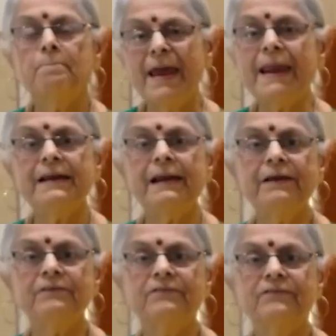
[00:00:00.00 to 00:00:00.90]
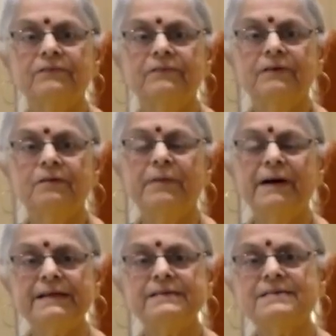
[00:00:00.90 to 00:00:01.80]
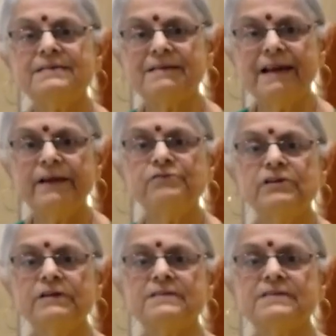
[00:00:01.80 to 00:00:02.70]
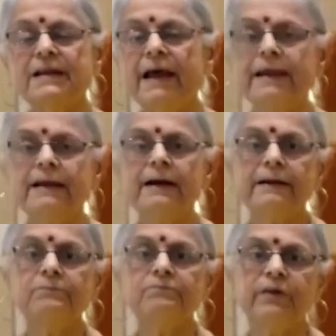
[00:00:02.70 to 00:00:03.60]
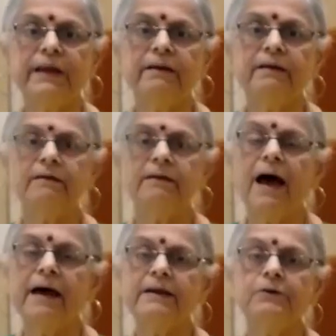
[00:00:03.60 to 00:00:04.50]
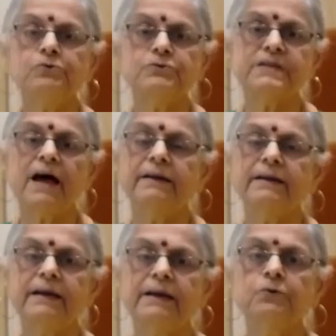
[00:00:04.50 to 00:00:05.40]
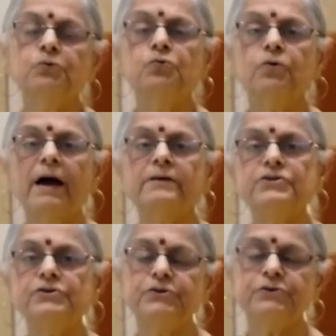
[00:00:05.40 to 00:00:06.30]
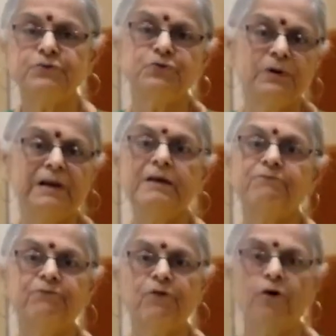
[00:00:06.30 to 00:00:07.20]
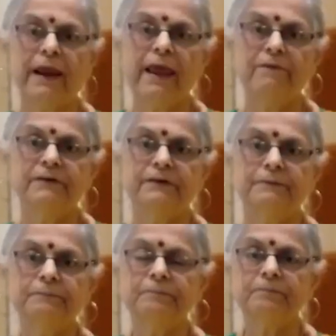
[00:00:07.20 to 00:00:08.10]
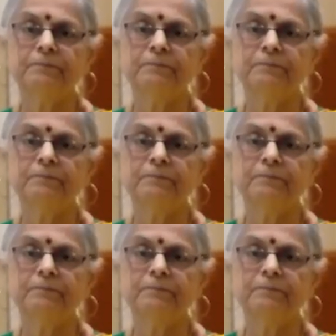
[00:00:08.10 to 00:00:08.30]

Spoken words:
Men live. But it is legends like Karamveer, Nari Gursahani who continue to live forever.